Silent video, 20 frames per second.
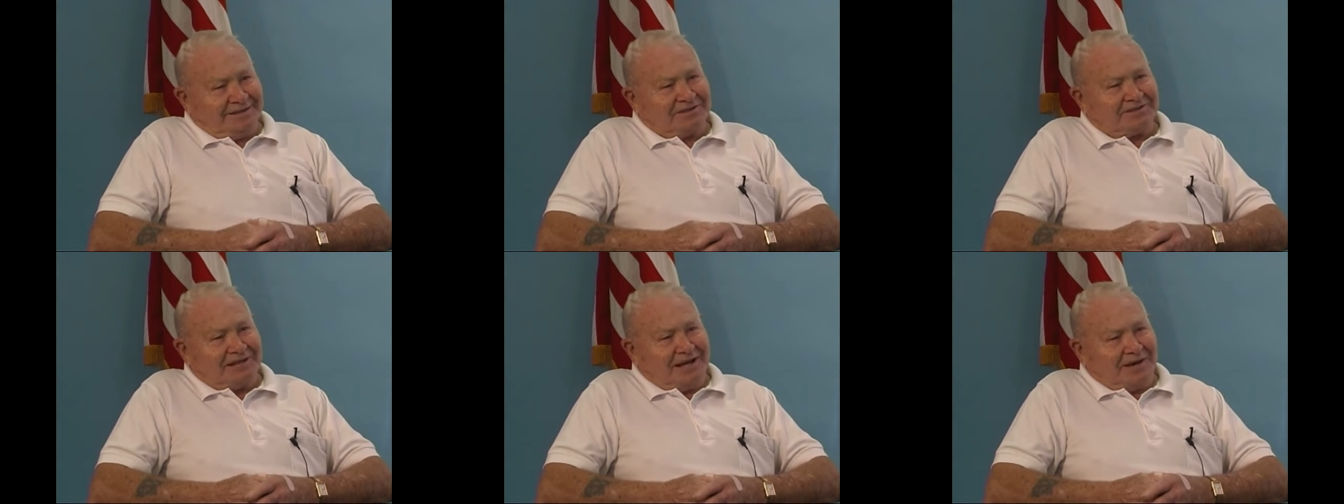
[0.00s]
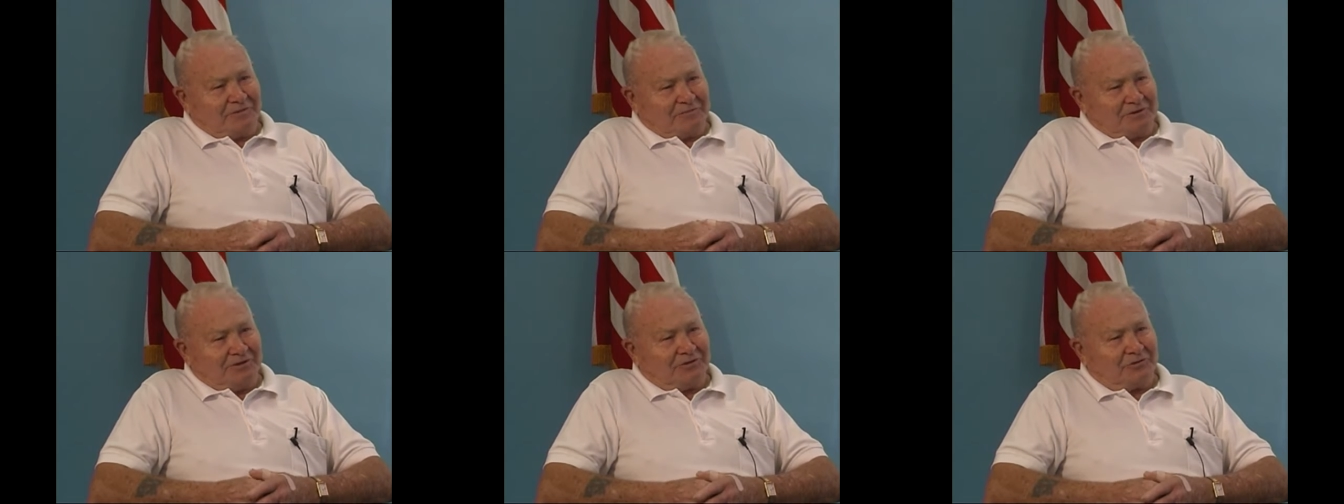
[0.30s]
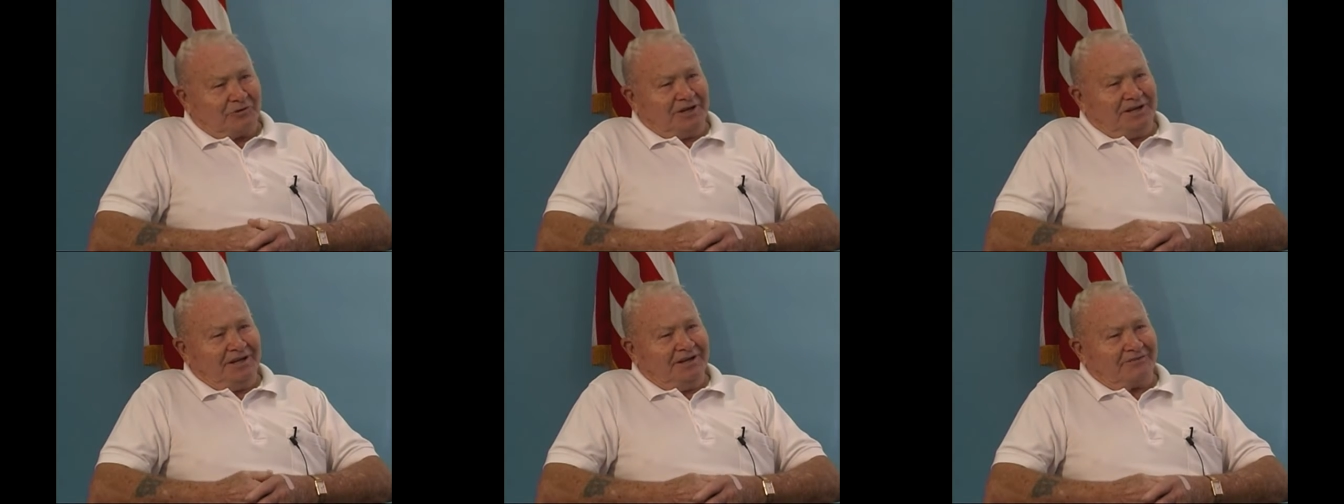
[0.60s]
This happened
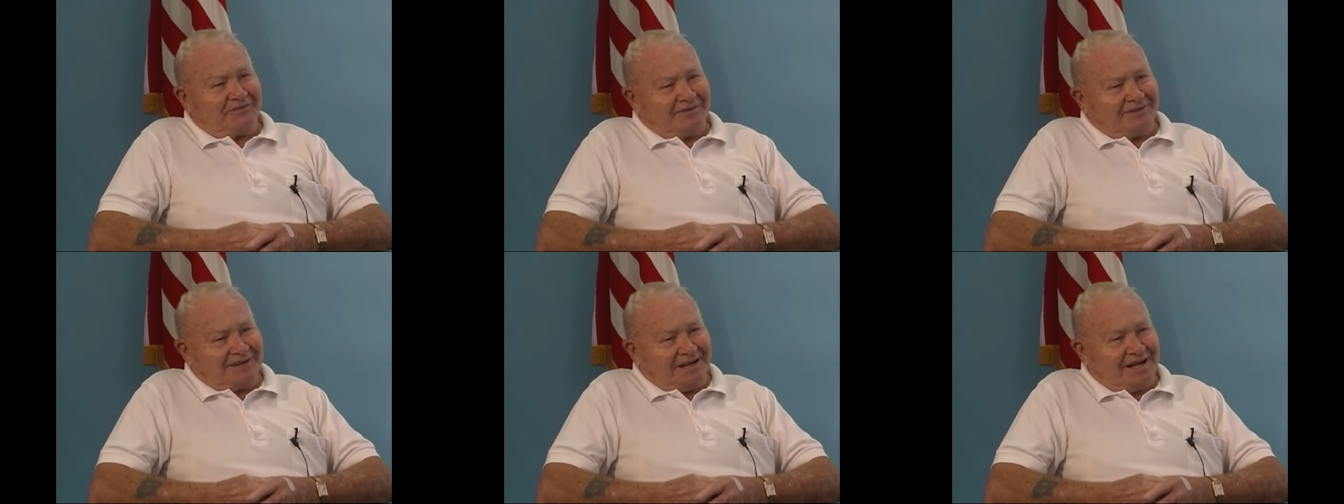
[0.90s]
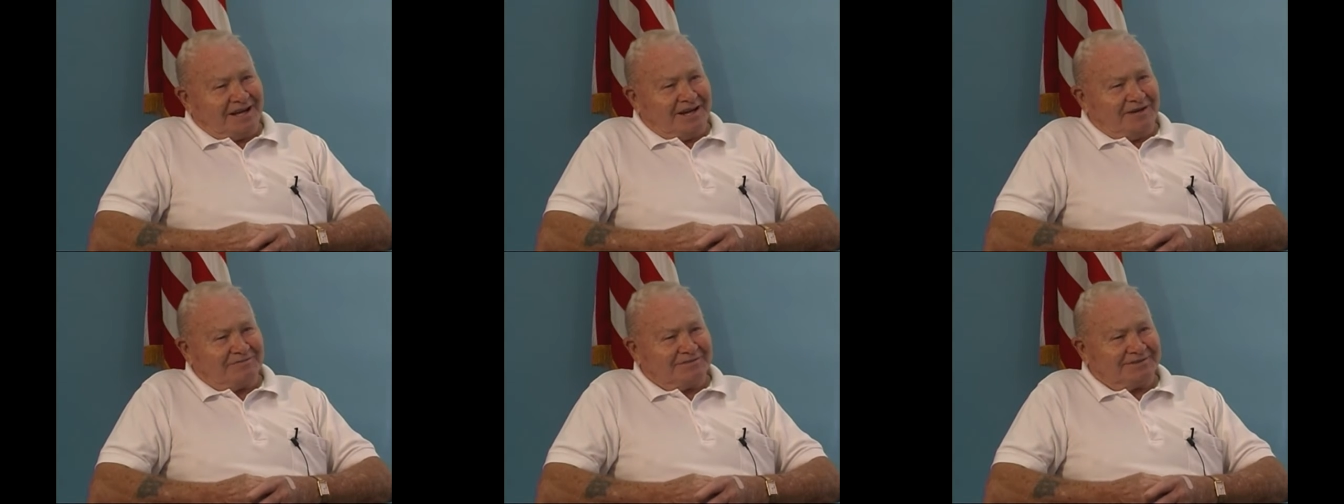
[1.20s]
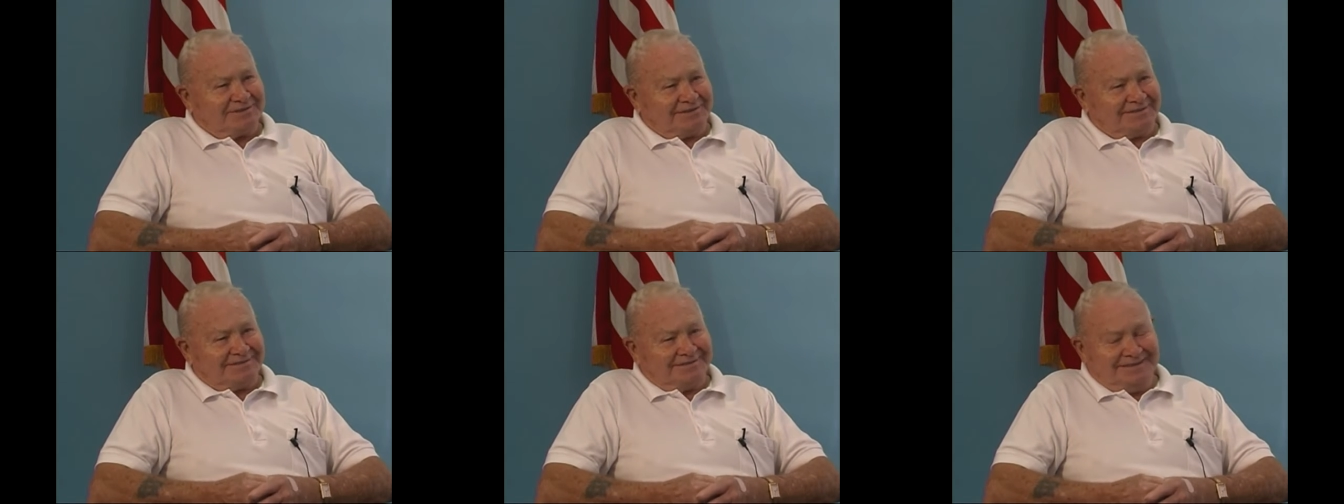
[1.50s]
three different
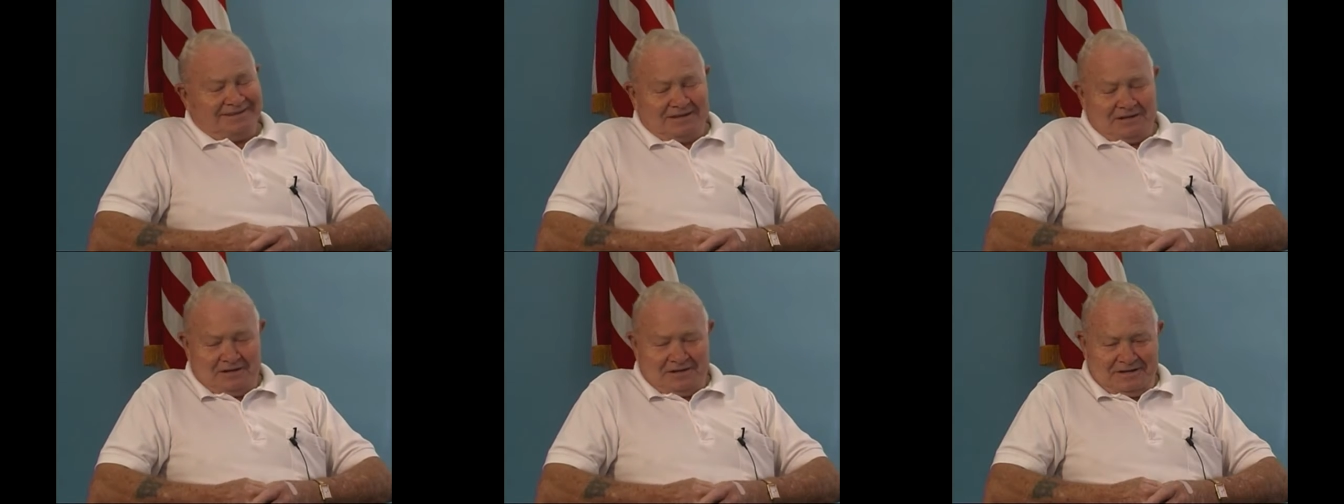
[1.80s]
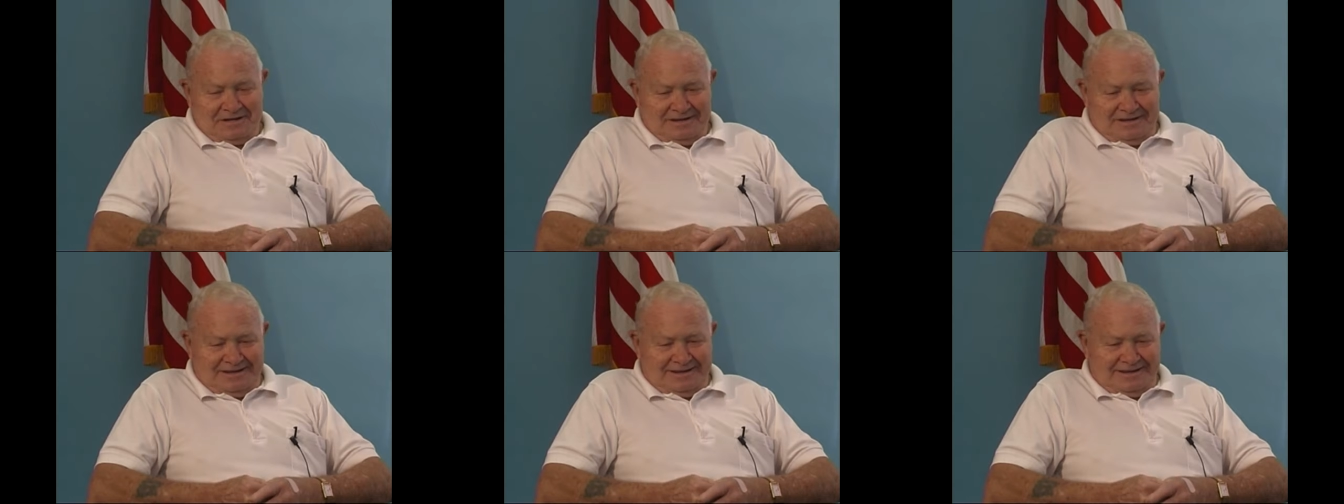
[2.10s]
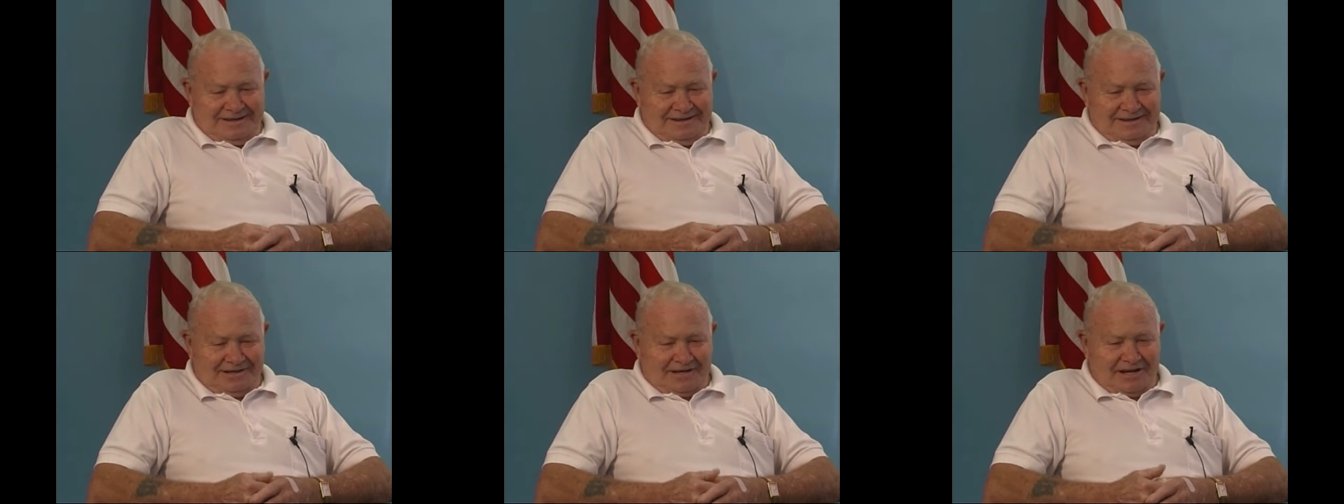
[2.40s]
times. And, yeah.